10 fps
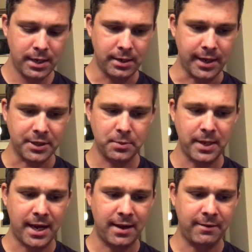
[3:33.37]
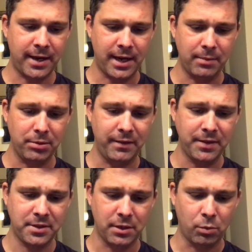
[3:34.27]
Next we have, uh, I believe
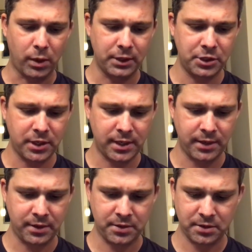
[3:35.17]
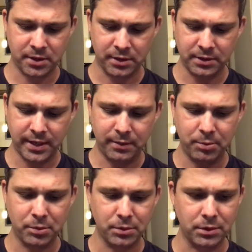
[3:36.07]
this is a one-shot. This is called
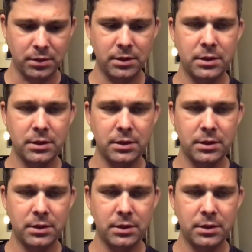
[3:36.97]
Deadpool